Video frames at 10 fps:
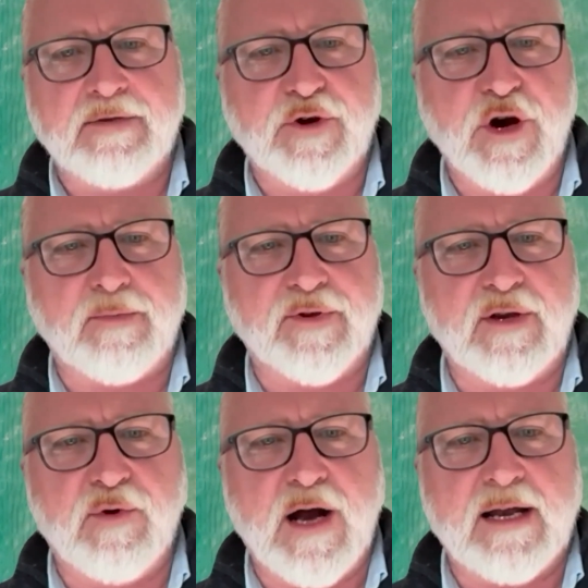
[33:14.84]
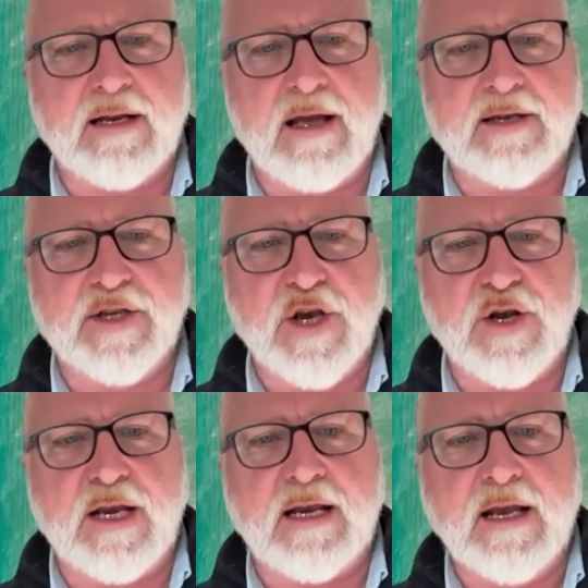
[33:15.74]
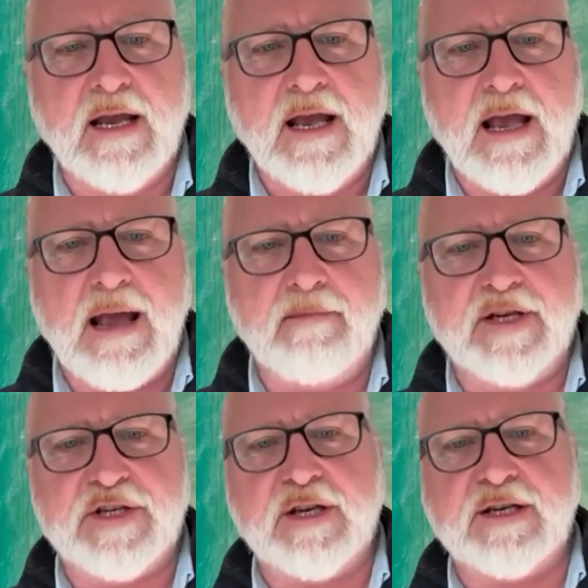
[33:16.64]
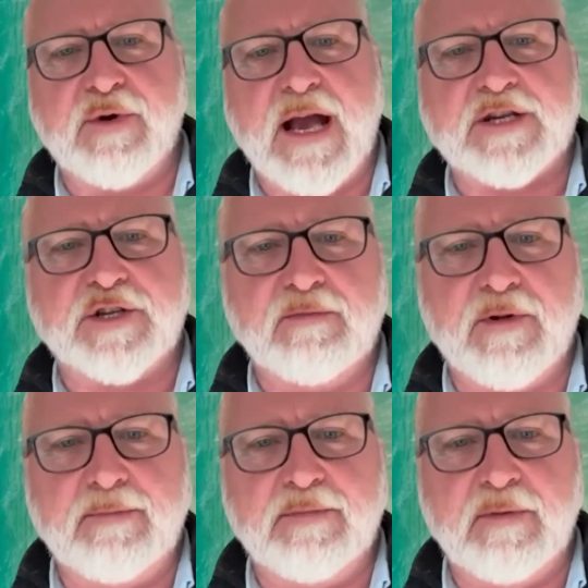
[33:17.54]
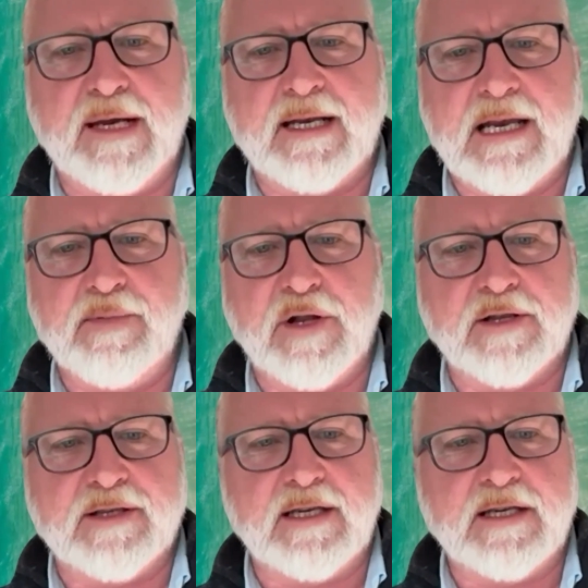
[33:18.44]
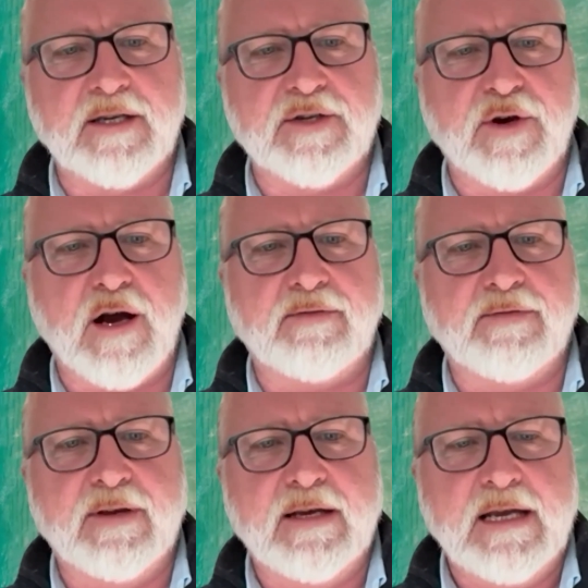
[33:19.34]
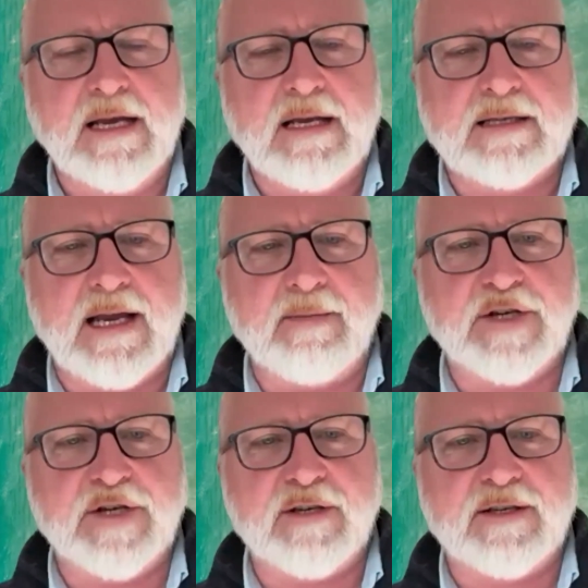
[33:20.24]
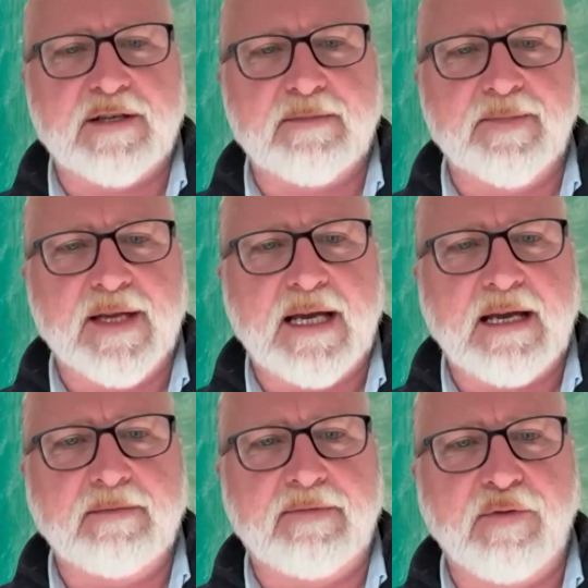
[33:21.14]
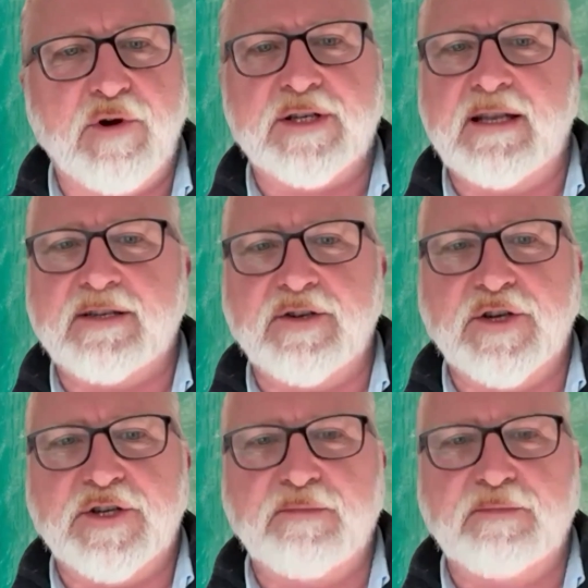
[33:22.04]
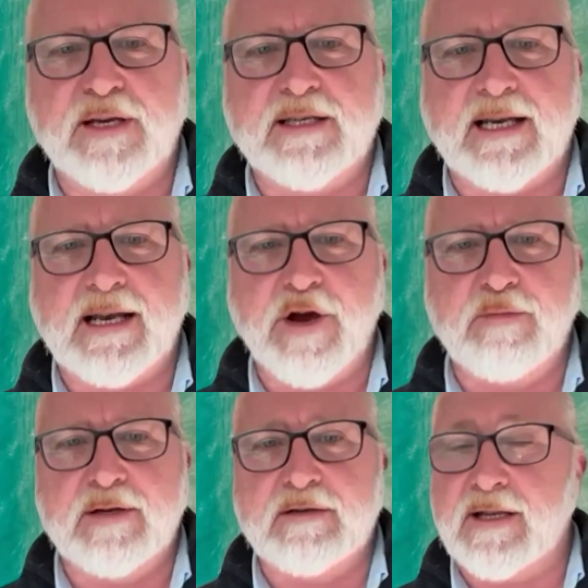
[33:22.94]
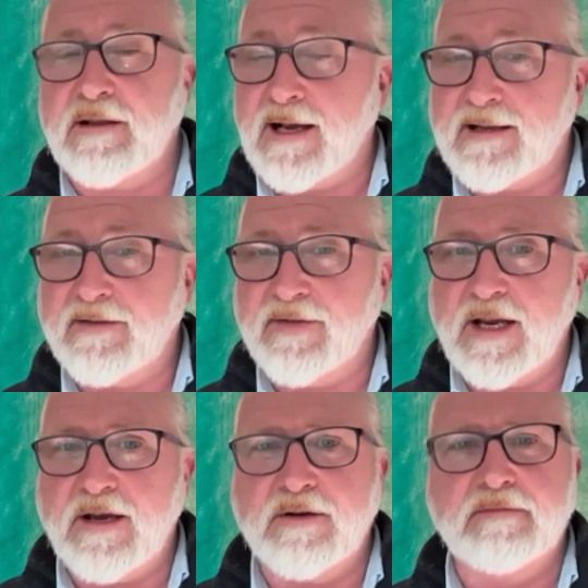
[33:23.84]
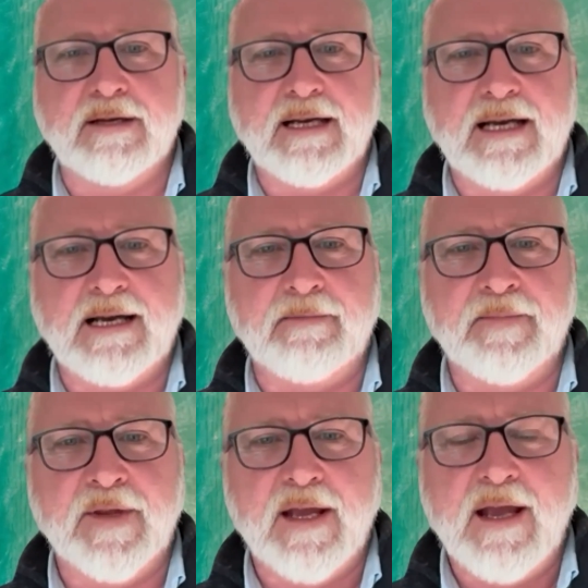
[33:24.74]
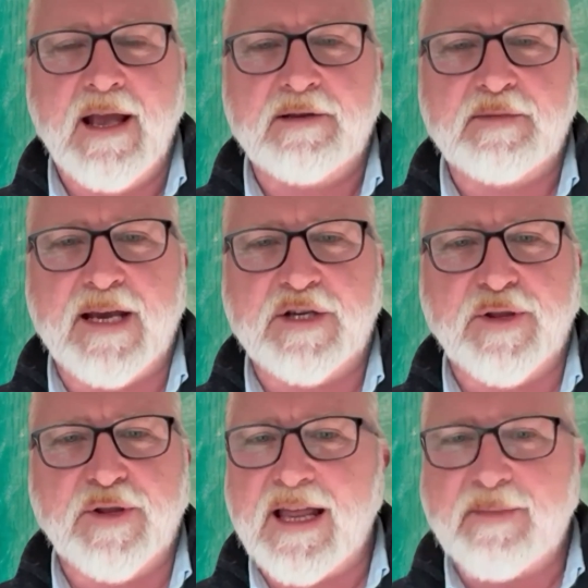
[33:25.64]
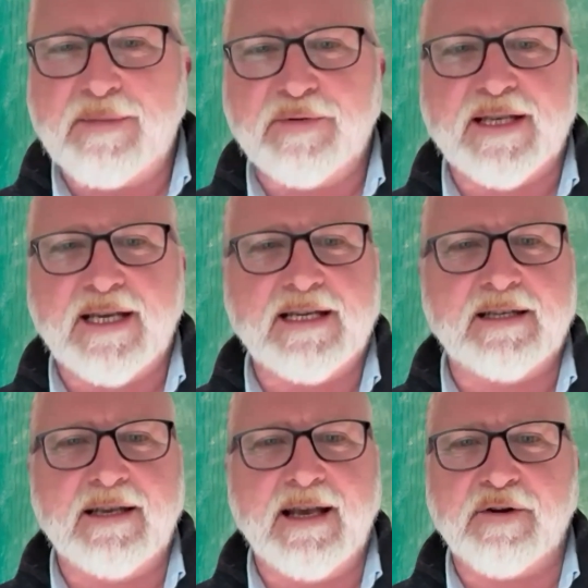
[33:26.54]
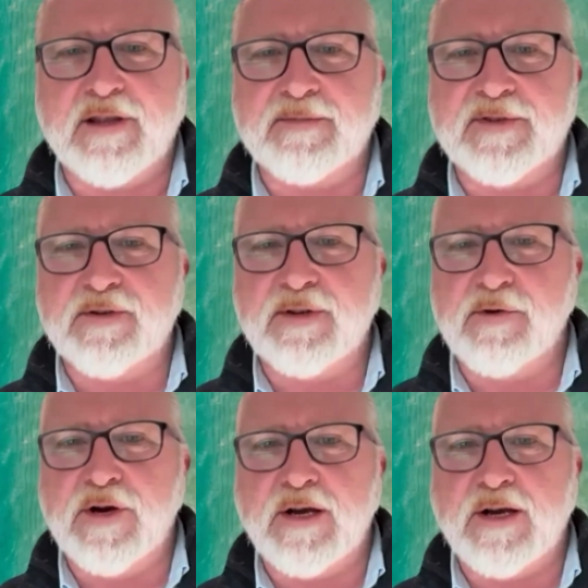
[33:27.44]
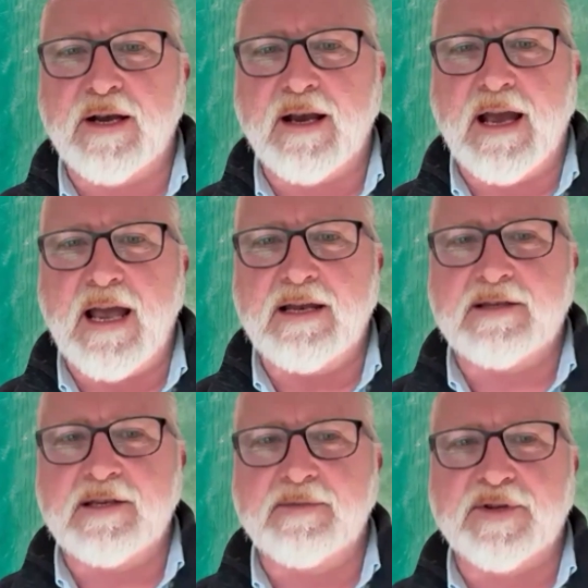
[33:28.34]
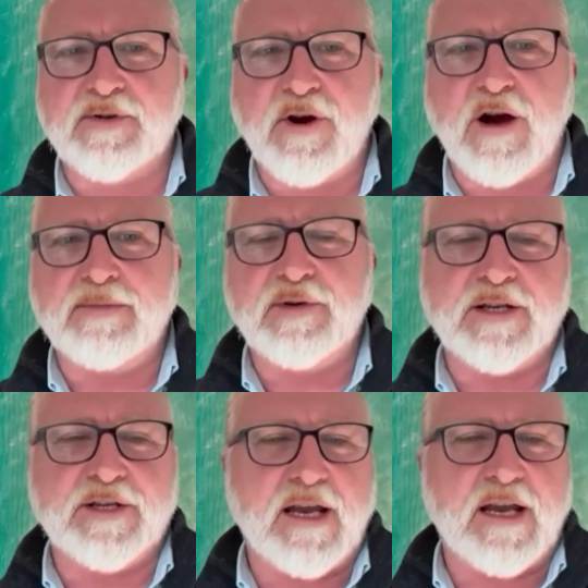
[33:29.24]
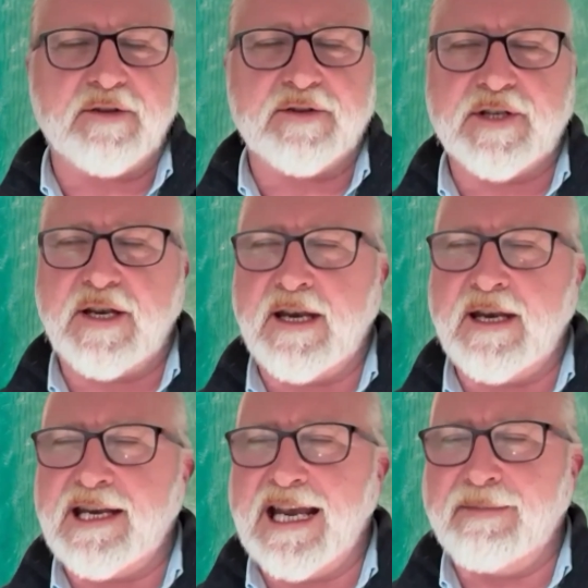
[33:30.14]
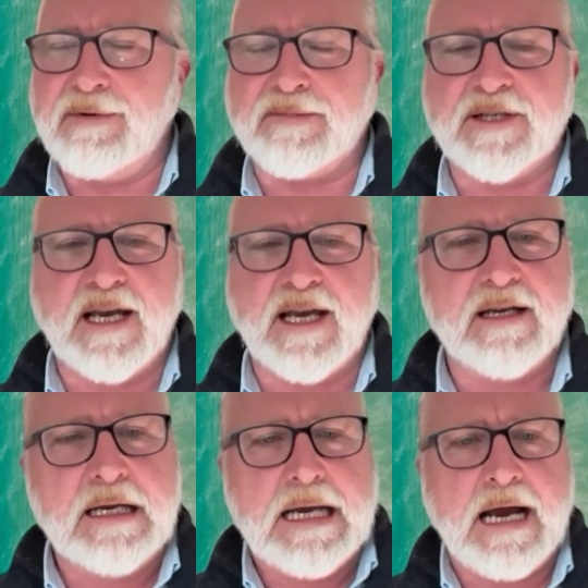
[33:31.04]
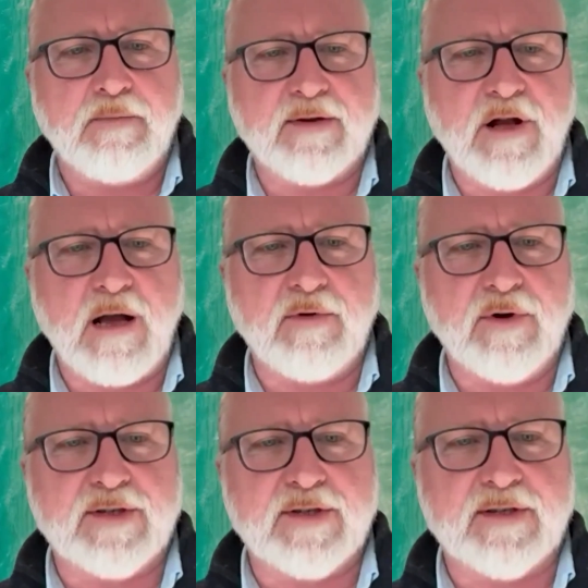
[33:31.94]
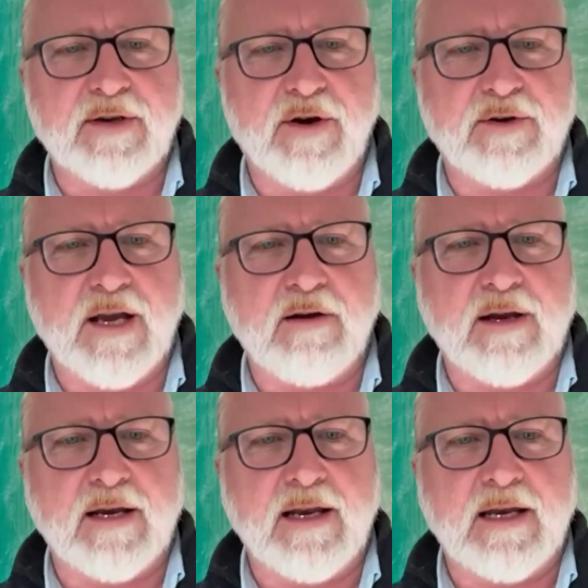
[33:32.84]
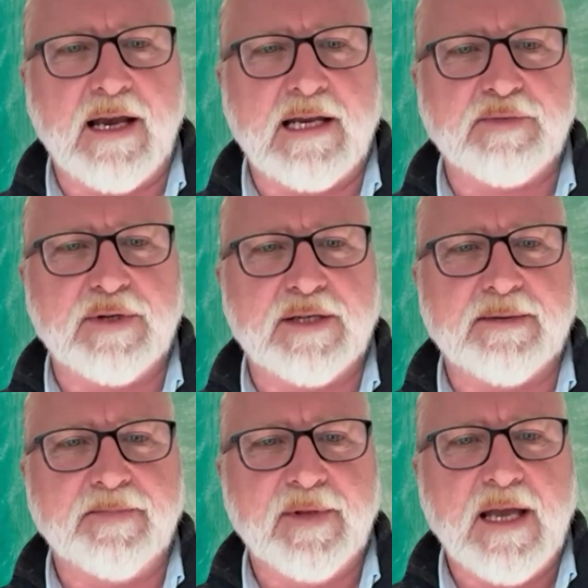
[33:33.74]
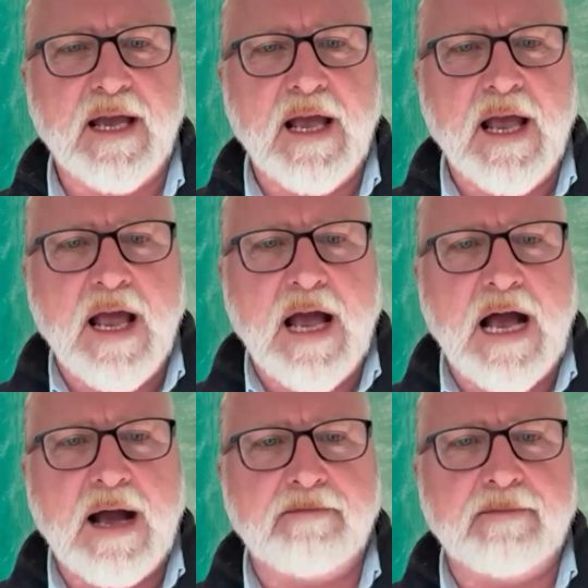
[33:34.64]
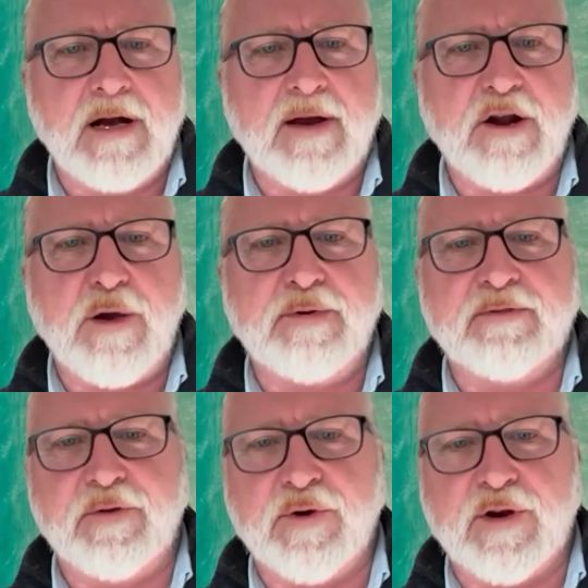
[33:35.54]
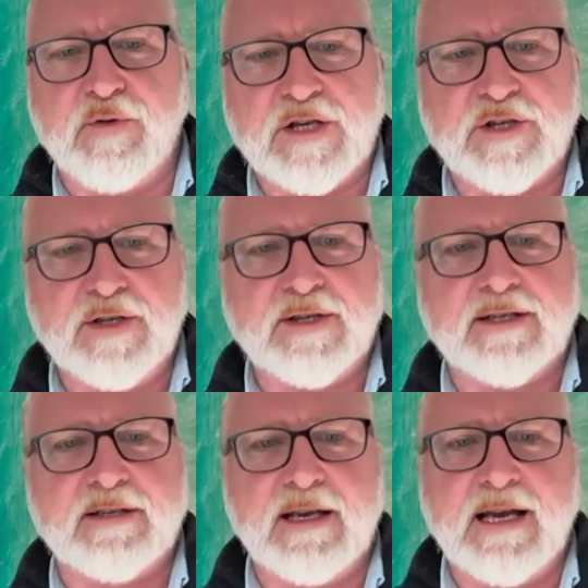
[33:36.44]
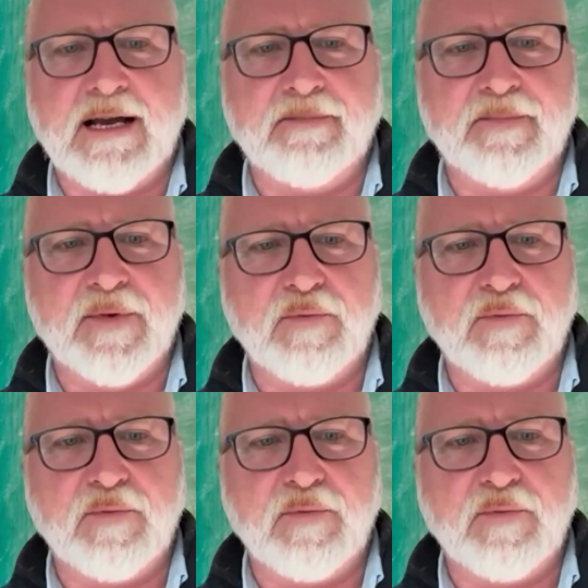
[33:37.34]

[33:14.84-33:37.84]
through COP31, and turning ambition into action by implementing key policies to drive down emissions. If you're watching this on YouTube, please take a moment to like the video to make sure that other people see it and the algorithms do their work, and subscribe to our channel so you can keep up to date with Climateworks' ongoing engagements. I'm going to open the floor to questions.